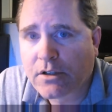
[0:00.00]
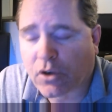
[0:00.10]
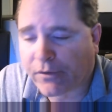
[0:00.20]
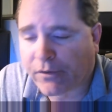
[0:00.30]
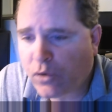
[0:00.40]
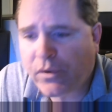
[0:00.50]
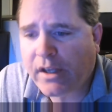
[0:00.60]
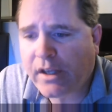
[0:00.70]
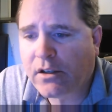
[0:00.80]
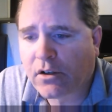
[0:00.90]
So if you
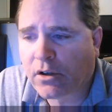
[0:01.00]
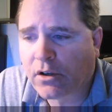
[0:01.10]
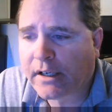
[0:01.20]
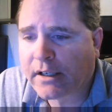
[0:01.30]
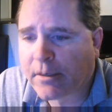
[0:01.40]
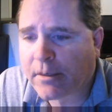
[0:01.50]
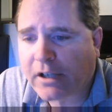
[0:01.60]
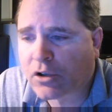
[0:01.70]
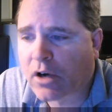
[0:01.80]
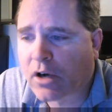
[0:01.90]
think you're going to
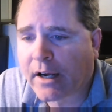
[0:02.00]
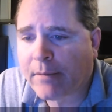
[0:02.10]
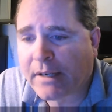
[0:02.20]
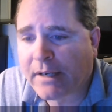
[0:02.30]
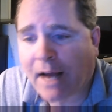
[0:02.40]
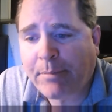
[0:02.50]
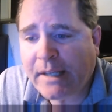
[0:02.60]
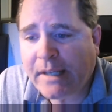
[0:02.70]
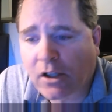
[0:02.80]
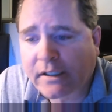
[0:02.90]
commit crime and not
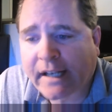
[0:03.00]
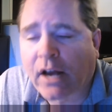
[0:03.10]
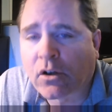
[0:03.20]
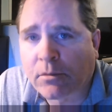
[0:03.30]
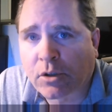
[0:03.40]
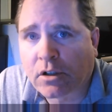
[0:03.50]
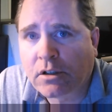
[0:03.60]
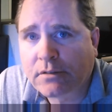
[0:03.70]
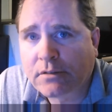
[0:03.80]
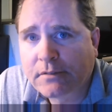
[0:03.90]
be held
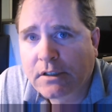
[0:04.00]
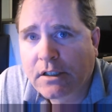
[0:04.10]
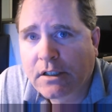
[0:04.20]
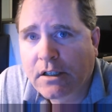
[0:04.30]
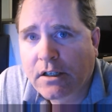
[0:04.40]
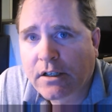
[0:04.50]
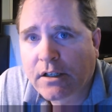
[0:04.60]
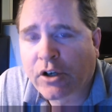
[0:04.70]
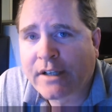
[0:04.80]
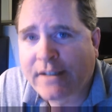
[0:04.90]
accountable,
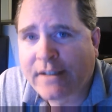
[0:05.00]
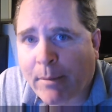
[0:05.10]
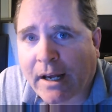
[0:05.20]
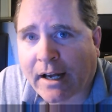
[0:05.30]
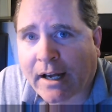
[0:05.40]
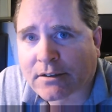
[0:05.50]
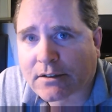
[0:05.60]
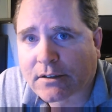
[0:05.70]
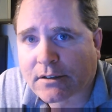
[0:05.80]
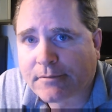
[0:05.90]
you're a
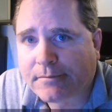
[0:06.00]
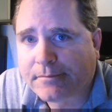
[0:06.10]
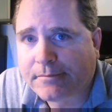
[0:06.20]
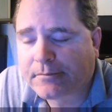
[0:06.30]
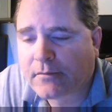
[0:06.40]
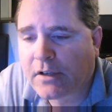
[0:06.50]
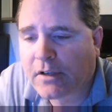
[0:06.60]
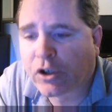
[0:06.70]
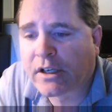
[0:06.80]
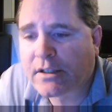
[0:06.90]
dumbass.
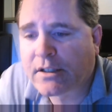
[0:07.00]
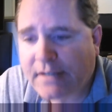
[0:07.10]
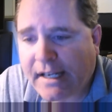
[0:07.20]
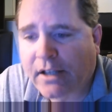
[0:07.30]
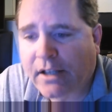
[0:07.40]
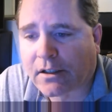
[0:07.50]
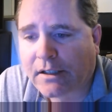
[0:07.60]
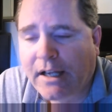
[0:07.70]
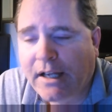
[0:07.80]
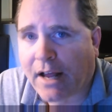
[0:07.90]
If you're going to steal
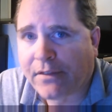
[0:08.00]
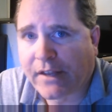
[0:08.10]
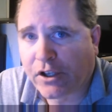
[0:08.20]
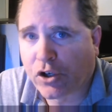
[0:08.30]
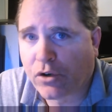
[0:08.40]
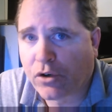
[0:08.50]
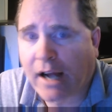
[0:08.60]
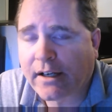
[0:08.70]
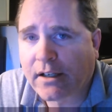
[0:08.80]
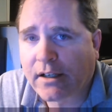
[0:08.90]
and think you're
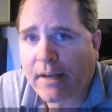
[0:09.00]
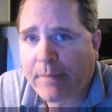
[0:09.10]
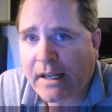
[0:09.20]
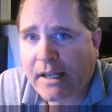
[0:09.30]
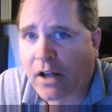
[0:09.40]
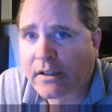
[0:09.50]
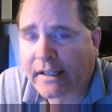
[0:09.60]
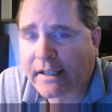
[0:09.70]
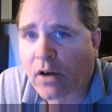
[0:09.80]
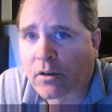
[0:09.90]
not going to be held
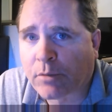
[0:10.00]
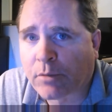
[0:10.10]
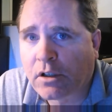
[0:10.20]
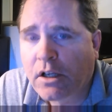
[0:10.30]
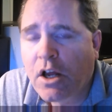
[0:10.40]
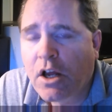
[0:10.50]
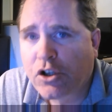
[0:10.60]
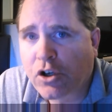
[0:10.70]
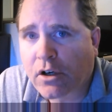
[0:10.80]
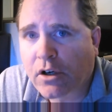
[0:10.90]

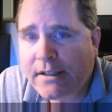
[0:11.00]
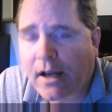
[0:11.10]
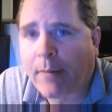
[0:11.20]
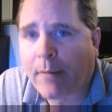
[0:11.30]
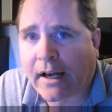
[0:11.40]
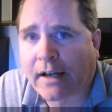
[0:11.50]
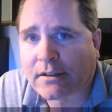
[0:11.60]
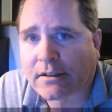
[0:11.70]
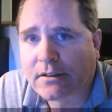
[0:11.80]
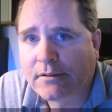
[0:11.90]
accountable, you're a dumbass.